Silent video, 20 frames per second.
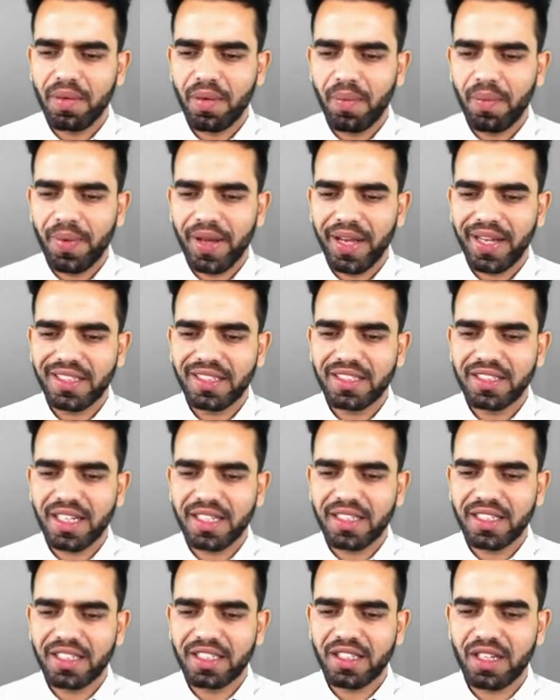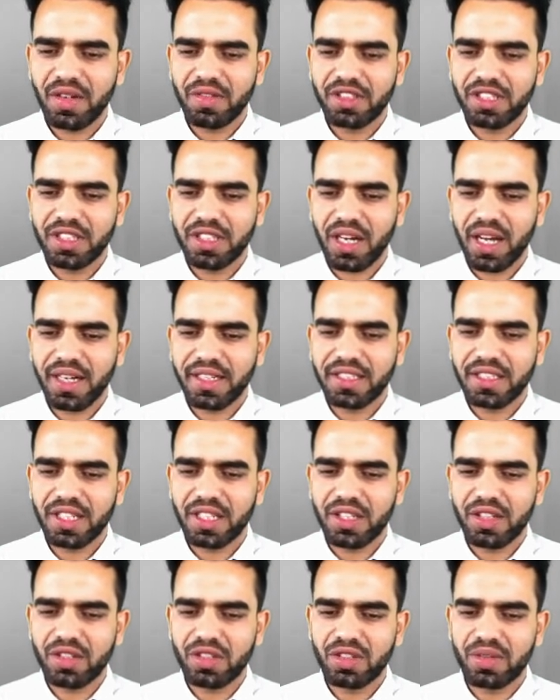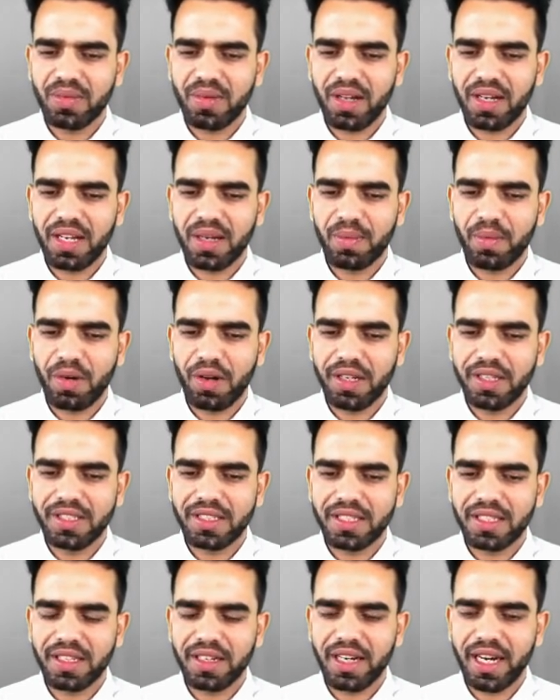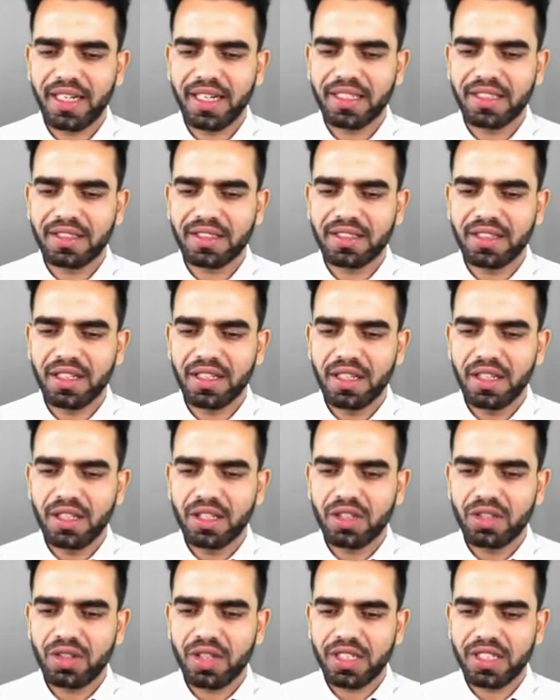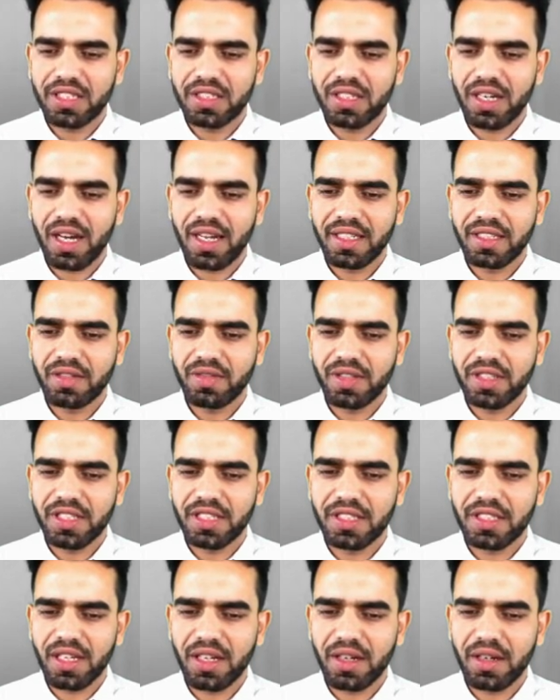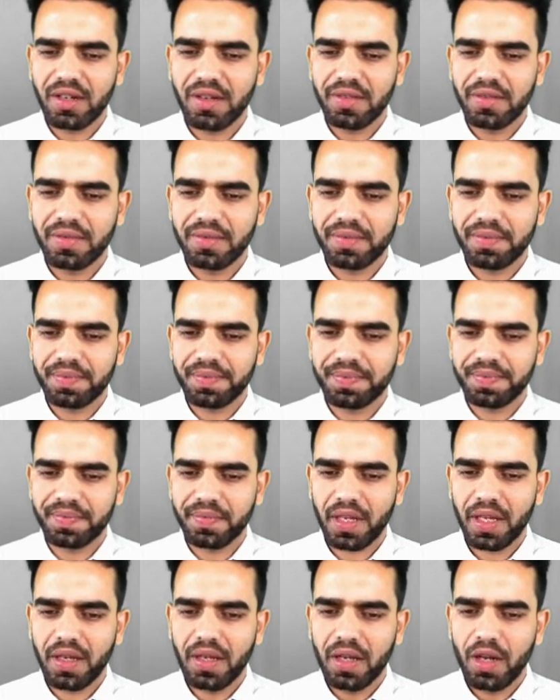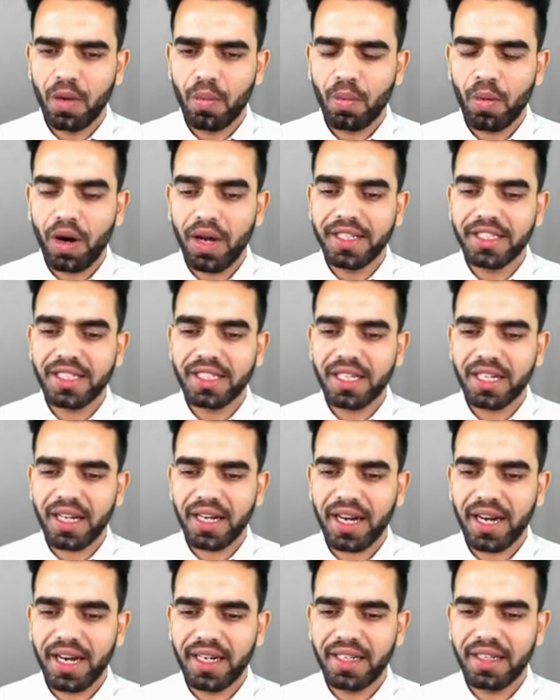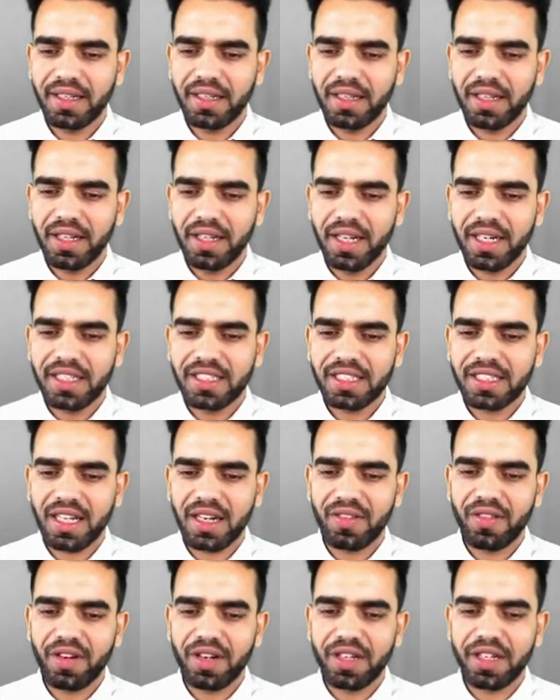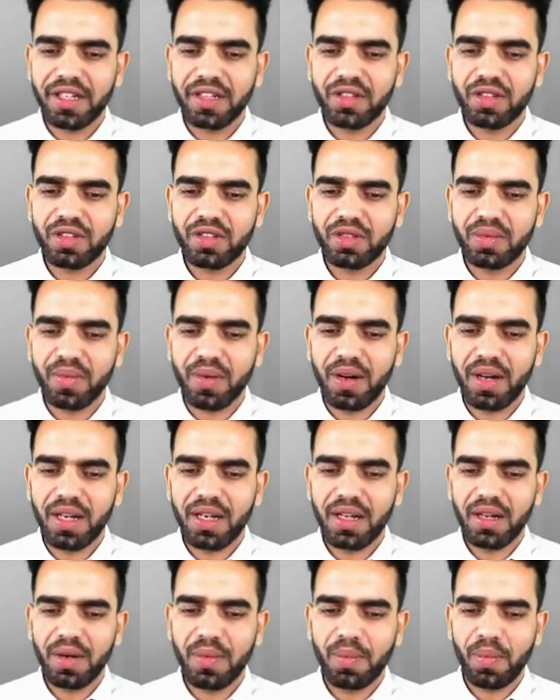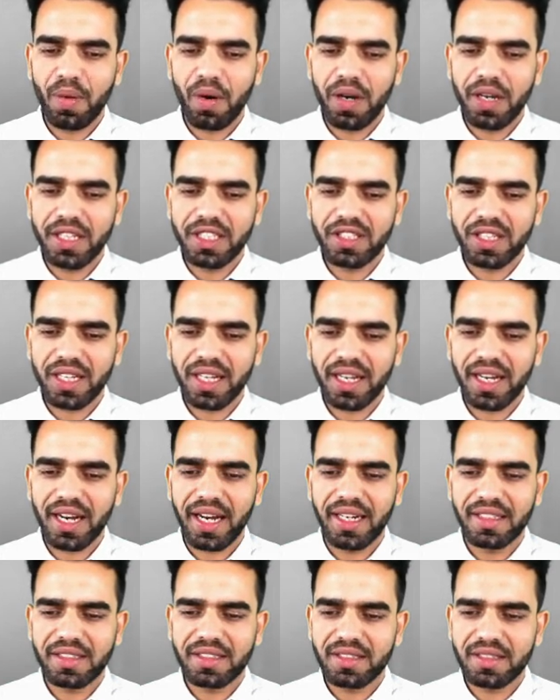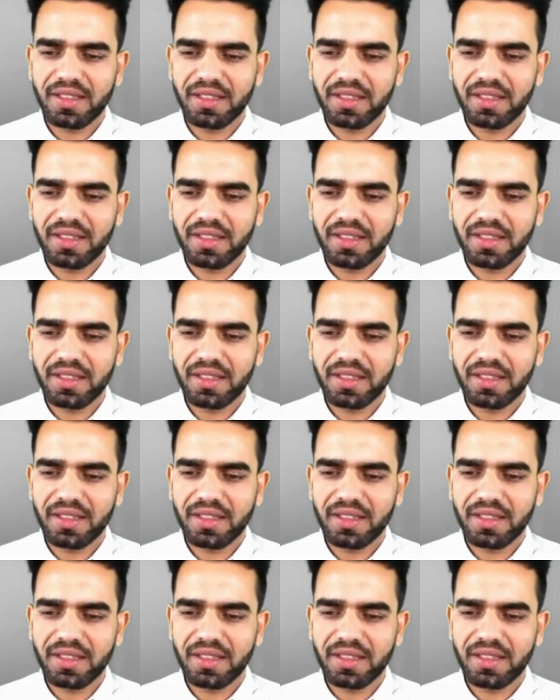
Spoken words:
Begins digestion of starch into smaller polysaccharides. So the starch, which is a polysaccharide, it is converted into the small polysaccharides.